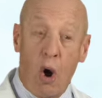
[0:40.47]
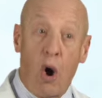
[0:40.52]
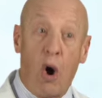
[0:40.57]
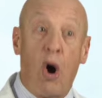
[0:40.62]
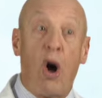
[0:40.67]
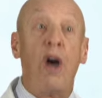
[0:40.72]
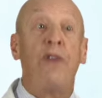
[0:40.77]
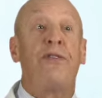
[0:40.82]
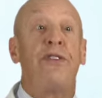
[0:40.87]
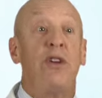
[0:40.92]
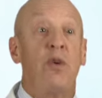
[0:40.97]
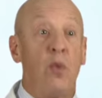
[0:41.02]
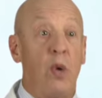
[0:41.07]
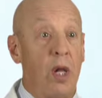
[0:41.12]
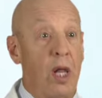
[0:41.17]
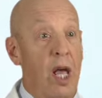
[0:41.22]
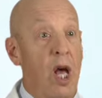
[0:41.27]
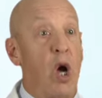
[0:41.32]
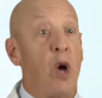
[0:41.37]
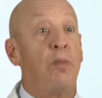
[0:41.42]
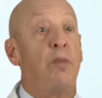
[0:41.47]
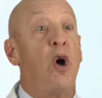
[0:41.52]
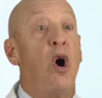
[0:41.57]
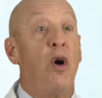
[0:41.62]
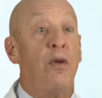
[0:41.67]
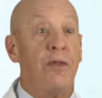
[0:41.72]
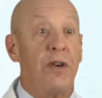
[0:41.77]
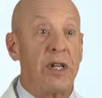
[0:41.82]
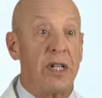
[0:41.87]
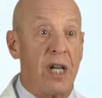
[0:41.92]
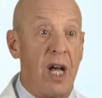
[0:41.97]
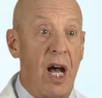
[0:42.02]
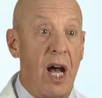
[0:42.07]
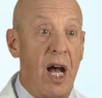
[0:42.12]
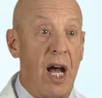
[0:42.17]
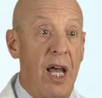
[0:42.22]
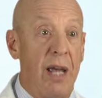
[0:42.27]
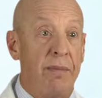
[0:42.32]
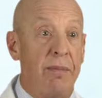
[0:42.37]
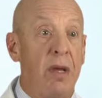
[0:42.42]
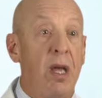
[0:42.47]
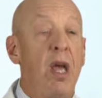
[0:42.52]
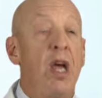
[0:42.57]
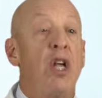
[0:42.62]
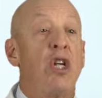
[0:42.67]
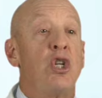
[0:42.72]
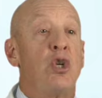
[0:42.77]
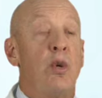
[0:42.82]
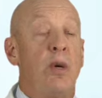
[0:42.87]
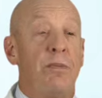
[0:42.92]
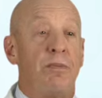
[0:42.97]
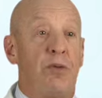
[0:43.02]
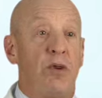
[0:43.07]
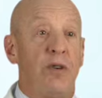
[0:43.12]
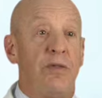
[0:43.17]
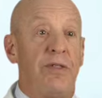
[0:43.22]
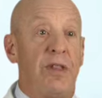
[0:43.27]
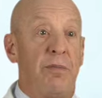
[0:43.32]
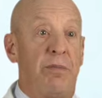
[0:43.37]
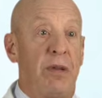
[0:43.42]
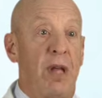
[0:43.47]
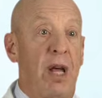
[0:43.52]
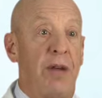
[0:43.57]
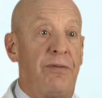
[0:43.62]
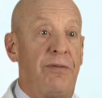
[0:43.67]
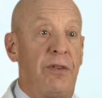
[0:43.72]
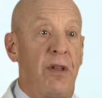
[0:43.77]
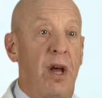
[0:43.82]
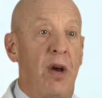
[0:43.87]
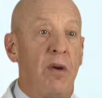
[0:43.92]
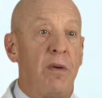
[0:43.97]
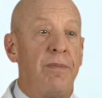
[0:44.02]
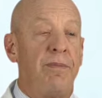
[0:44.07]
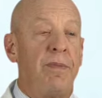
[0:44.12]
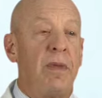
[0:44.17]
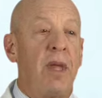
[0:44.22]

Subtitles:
often will help over time to improve the blood flow.